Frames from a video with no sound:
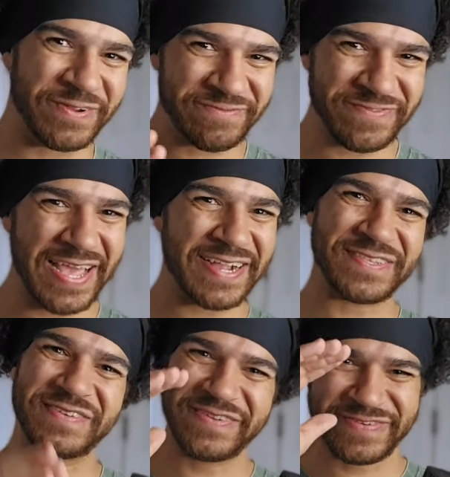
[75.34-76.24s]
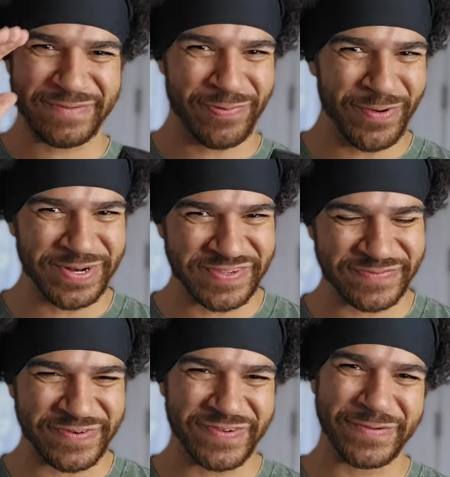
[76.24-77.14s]
fact, there's even a point in this
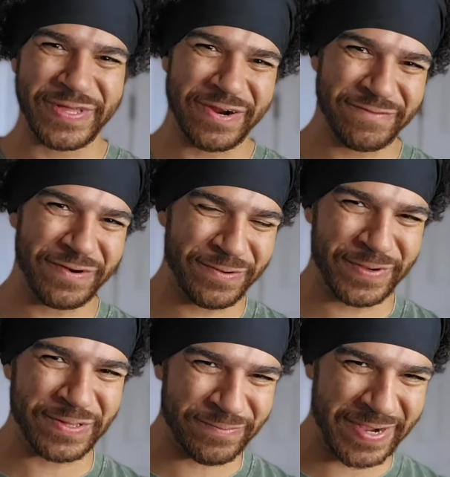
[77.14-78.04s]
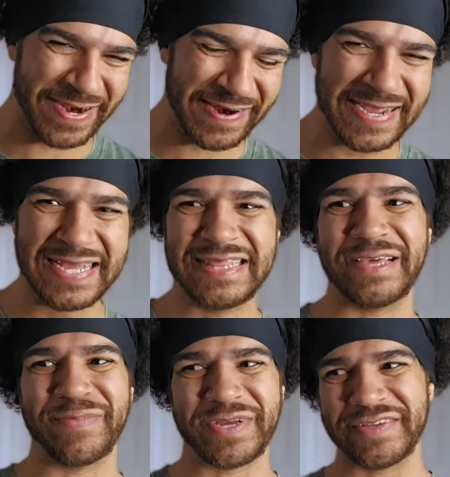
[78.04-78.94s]
movie where they are very well aware that
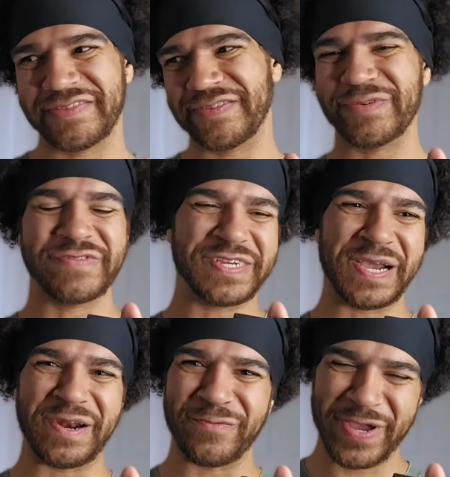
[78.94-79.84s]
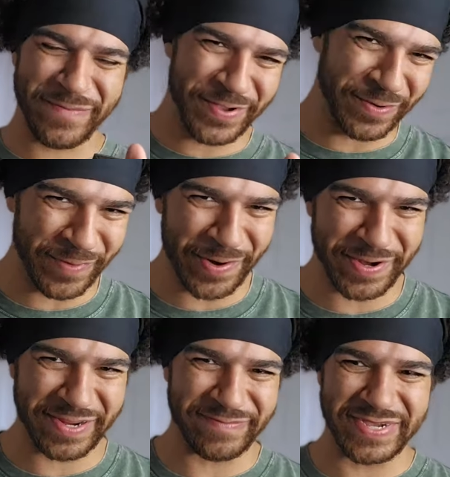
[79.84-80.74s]
because this movie got a way bigger
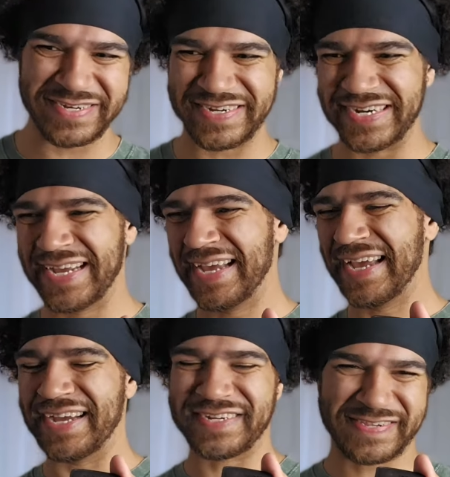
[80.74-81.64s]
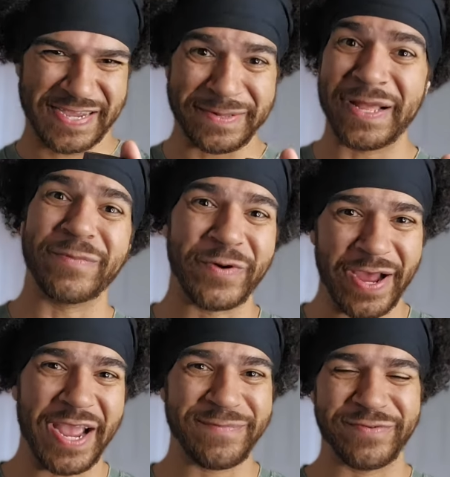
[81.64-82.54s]
marketing budget, uh, just had a lot more
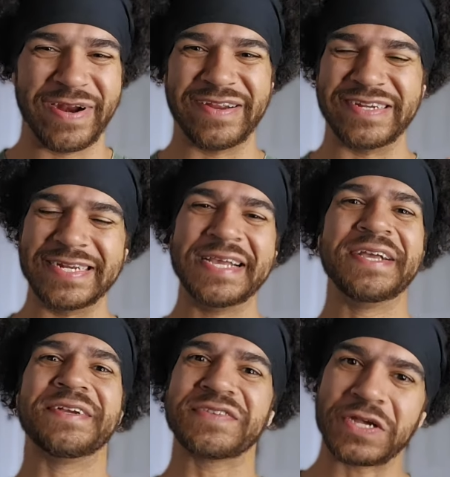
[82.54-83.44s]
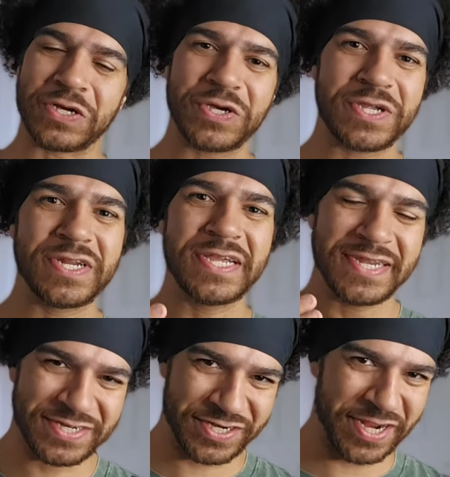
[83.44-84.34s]
hype around it, there's a good
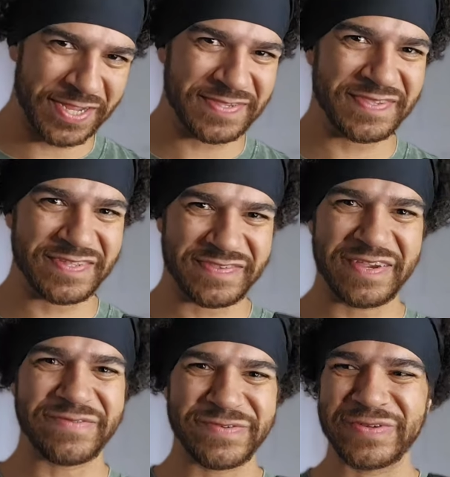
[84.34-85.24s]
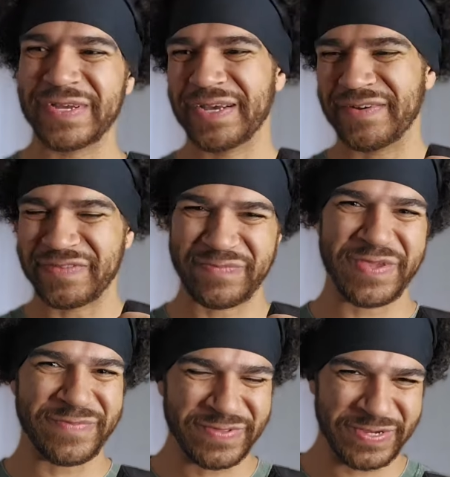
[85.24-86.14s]
chance that several of the
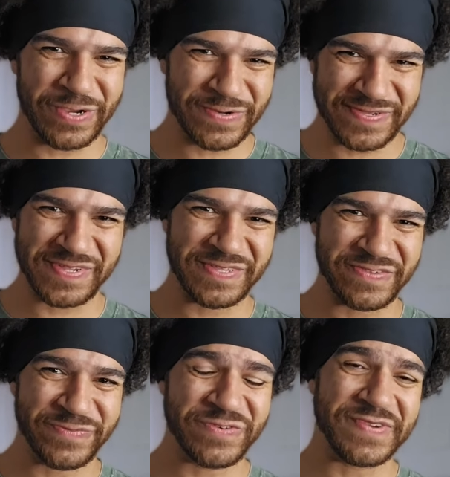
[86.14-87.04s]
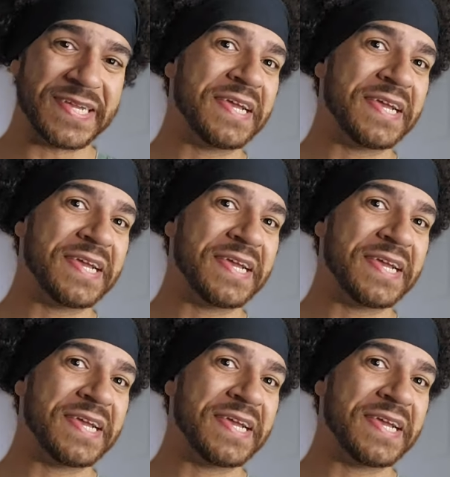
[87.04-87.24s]
people that go to see this movie